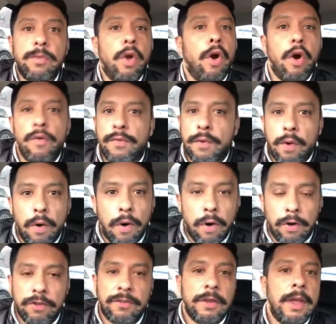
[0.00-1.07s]
Of
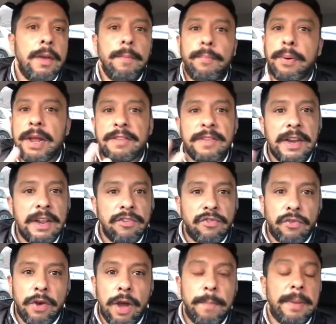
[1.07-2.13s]
course, President
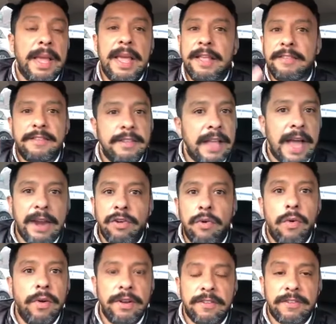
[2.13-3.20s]
Trump is not
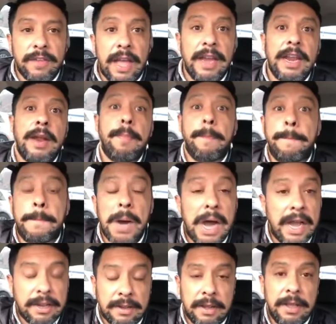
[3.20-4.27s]
going to sign it,
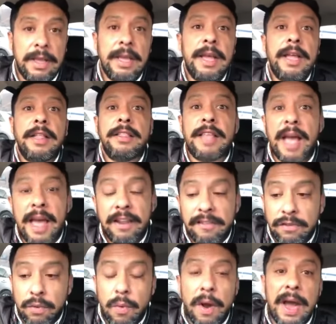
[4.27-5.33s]
but that is
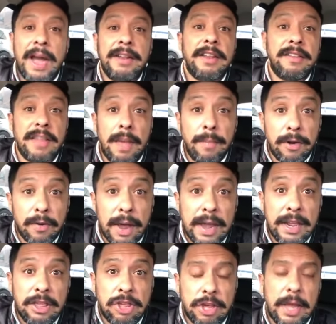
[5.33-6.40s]
why the Democrat
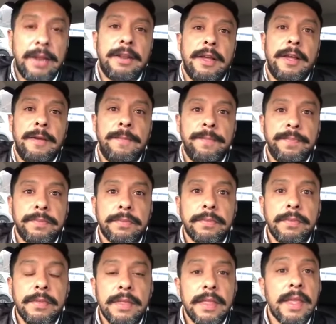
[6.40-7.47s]
agenda
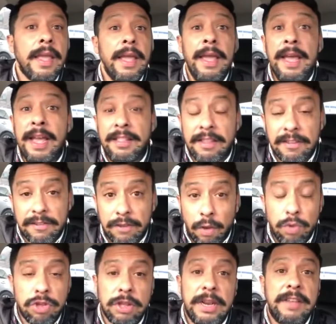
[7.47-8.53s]
and the
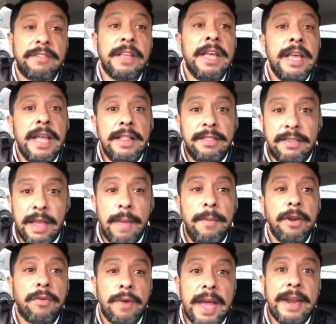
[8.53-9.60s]
socialist
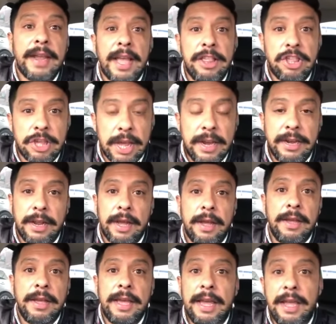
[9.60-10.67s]
Democrat agenda
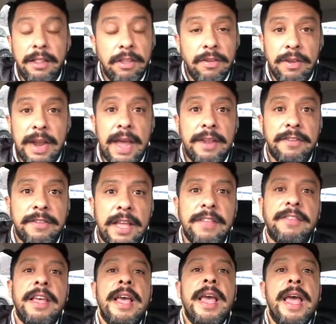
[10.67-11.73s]
in the United
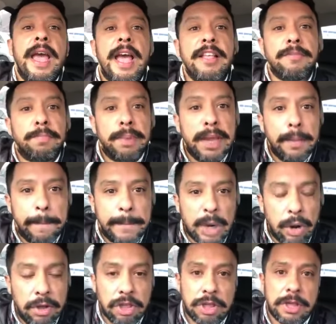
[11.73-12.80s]
States has been
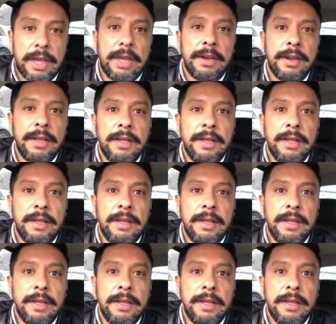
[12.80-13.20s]
pushing